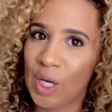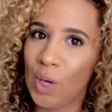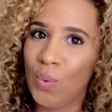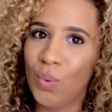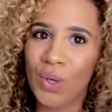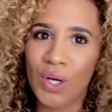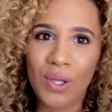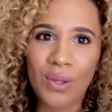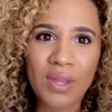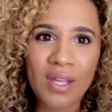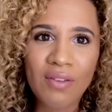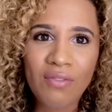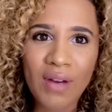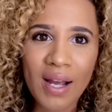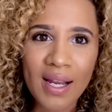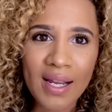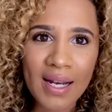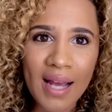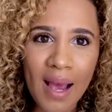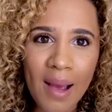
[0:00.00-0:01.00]
What do you think
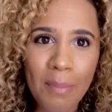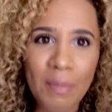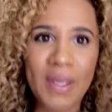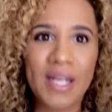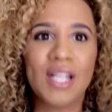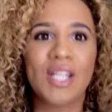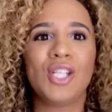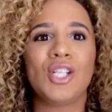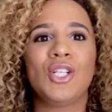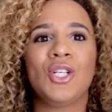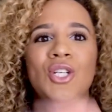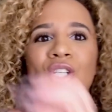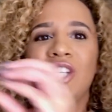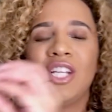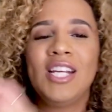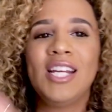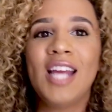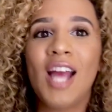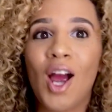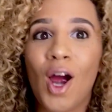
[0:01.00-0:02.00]
fucking happened?
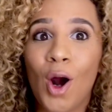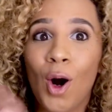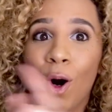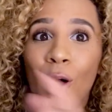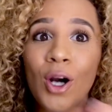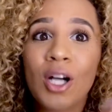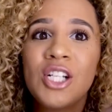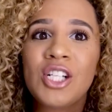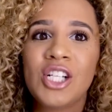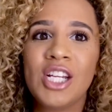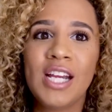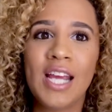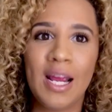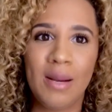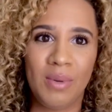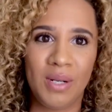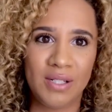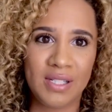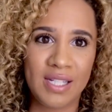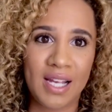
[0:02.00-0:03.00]
She
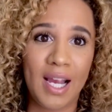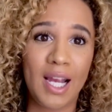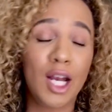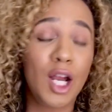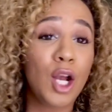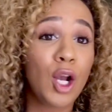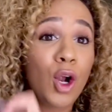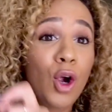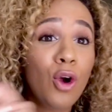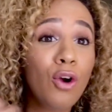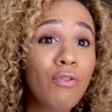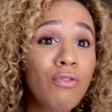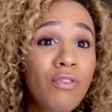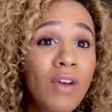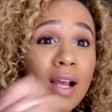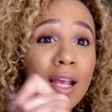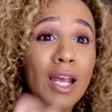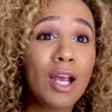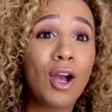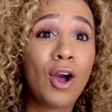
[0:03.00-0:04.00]
came outside and her
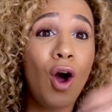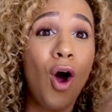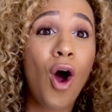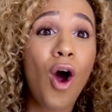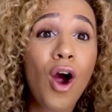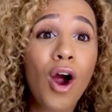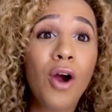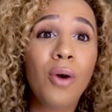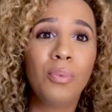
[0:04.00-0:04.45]
fucking car